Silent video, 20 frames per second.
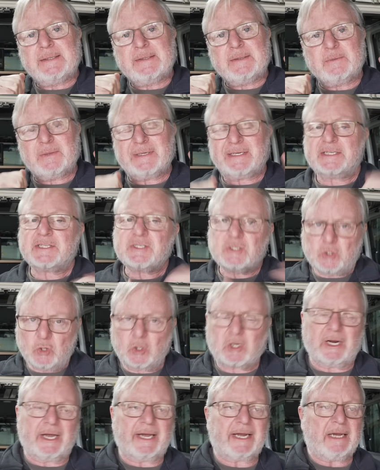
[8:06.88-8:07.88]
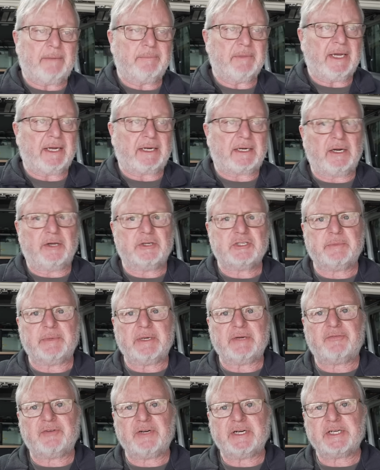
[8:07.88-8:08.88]
well, it doesn't look like I'm that close to
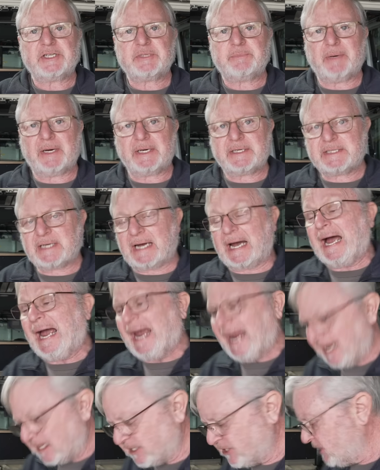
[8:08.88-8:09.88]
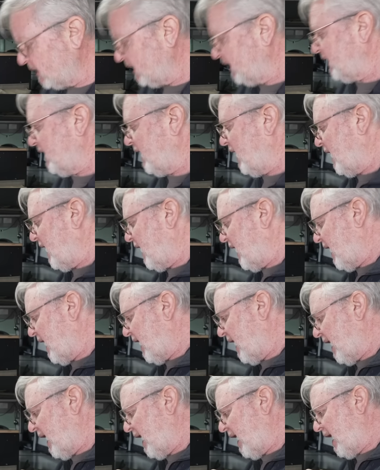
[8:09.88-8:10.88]
being finished, but I actually
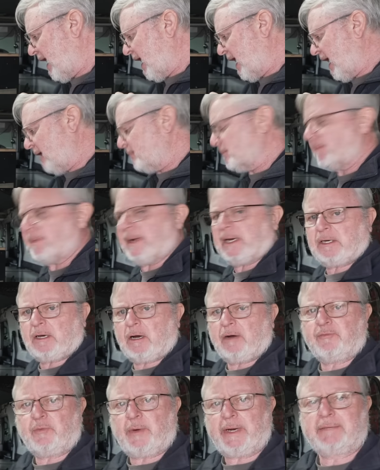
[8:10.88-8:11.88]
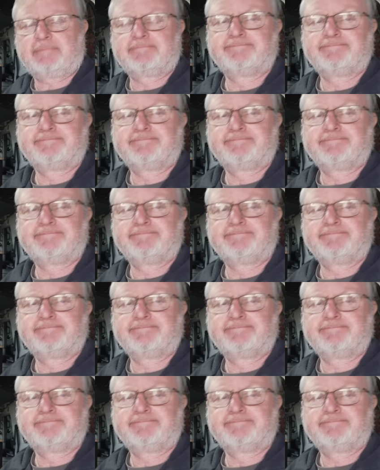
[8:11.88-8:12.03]
am about halfway.